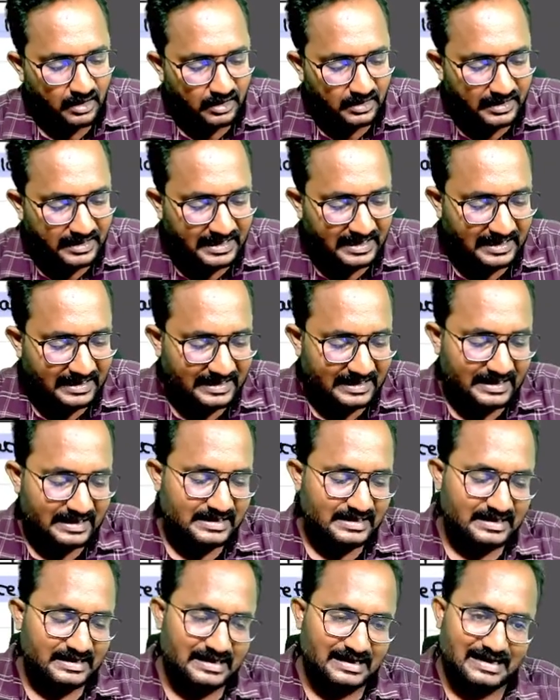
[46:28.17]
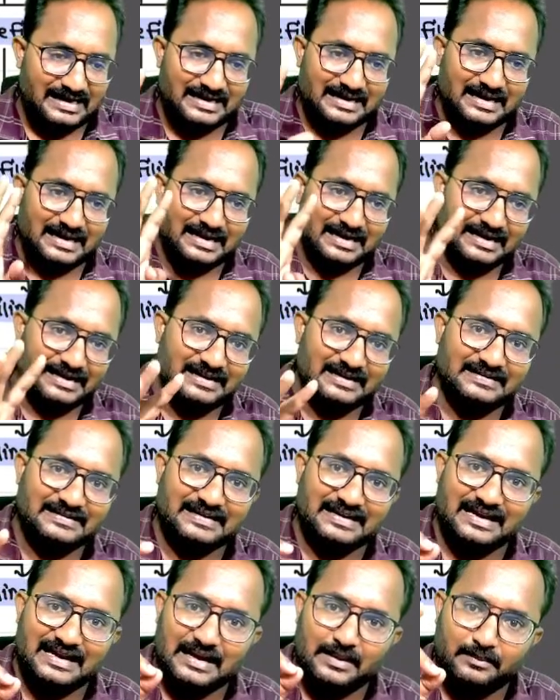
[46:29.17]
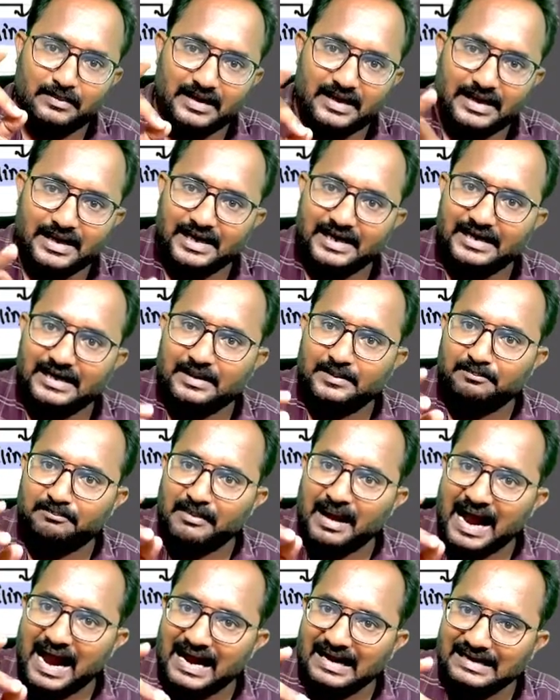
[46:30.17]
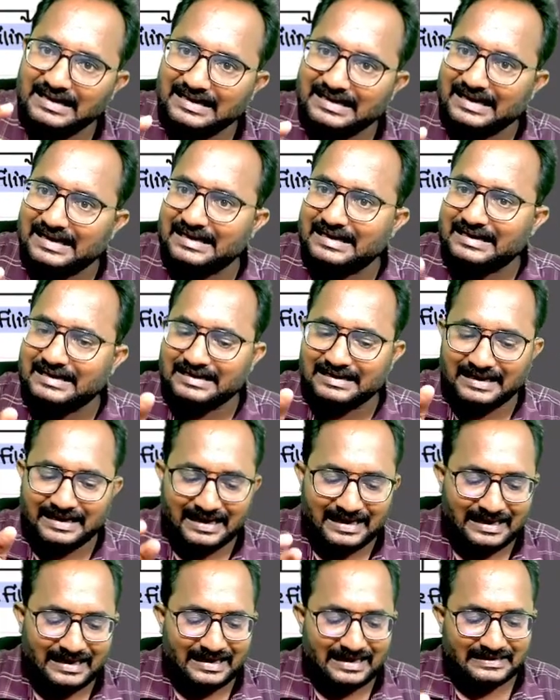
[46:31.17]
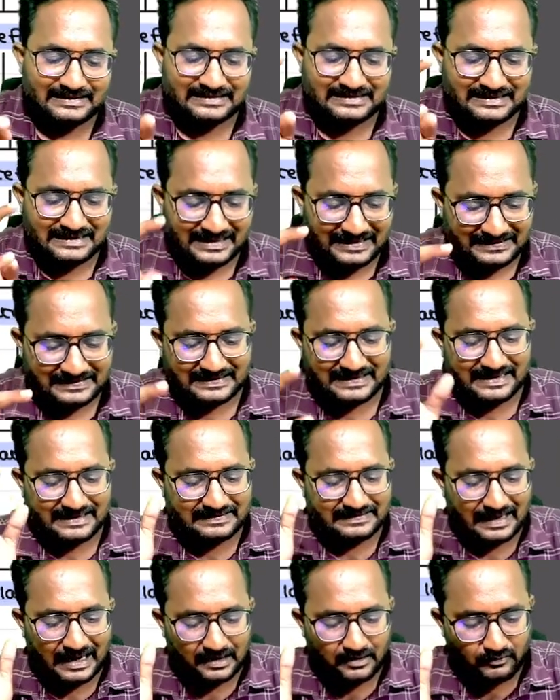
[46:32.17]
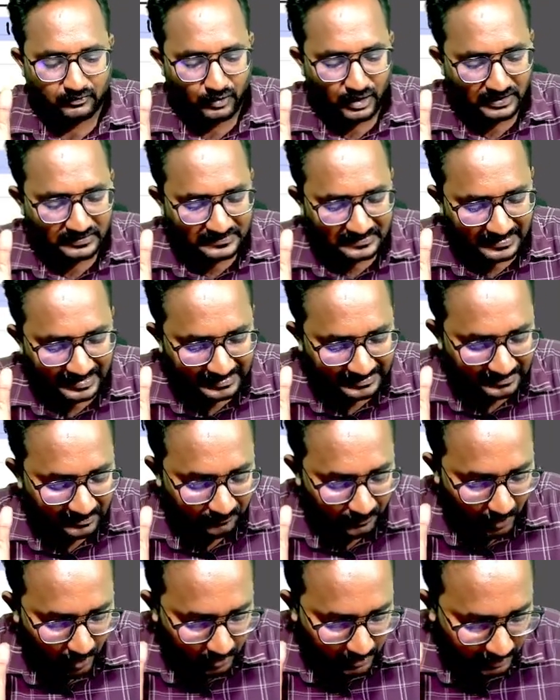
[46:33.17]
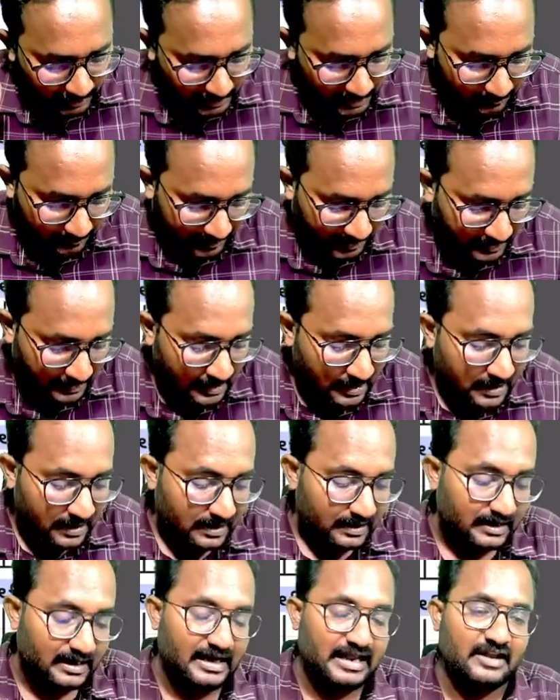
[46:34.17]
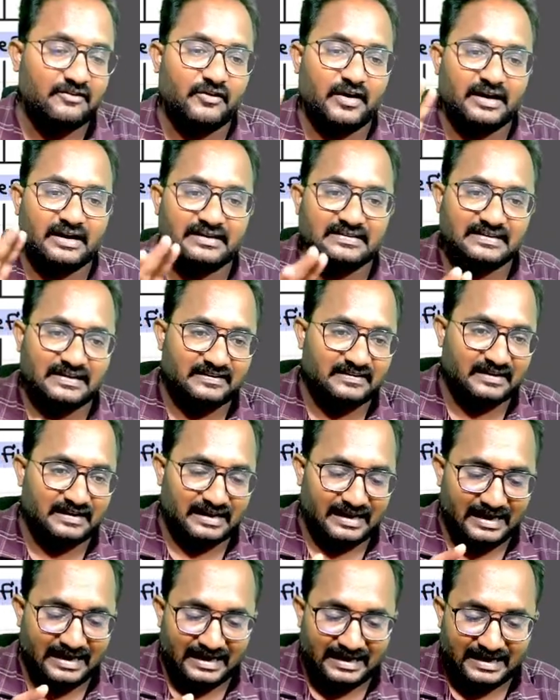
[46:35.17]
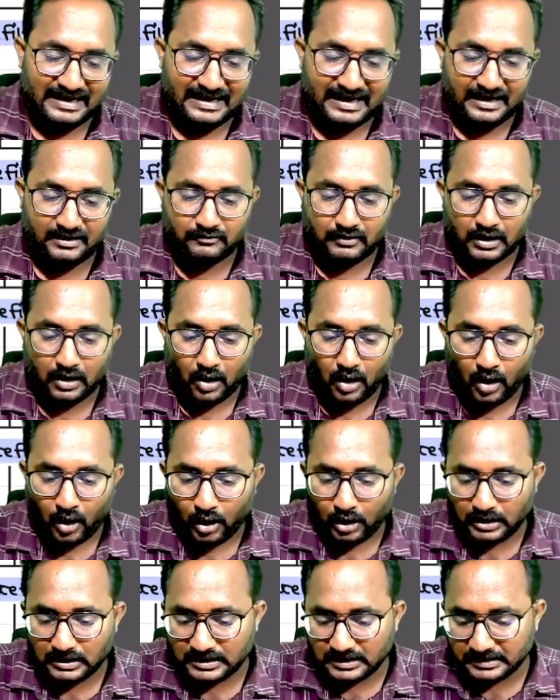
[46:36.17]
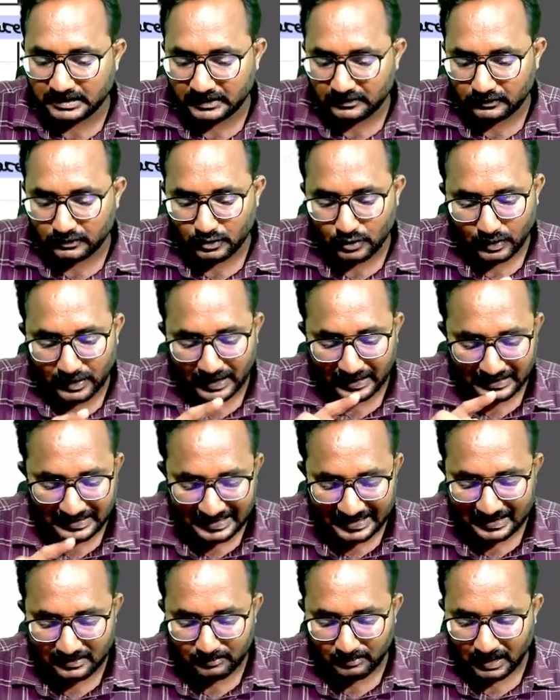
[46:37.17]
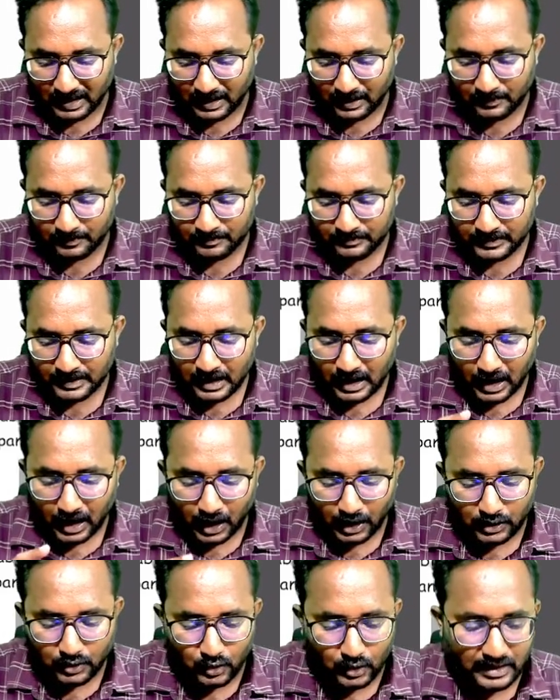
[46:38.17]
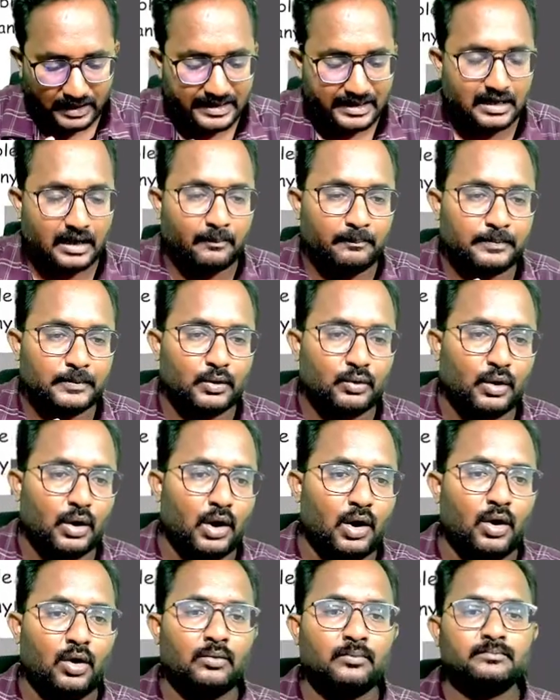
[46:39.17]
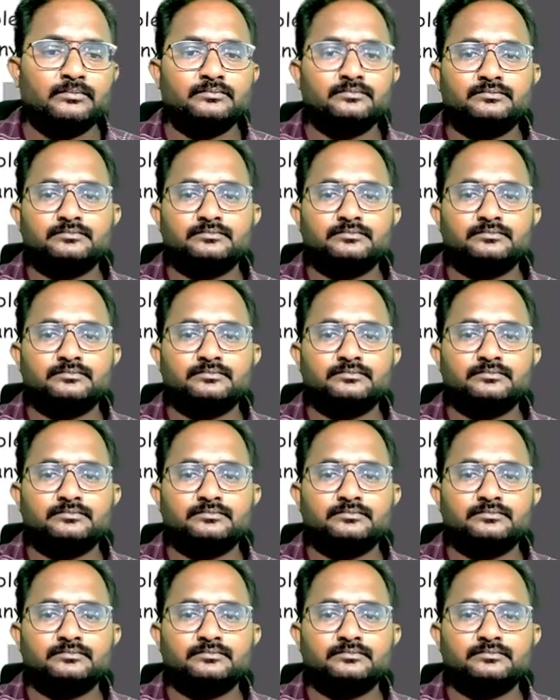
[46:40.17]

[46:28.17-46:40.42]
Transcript: DTAA related credits, AMT credit, MAT credit, TDS, TCS, advance tax if already paid, relief under section 8091, all the things you can take, ma. Are you clear up to now?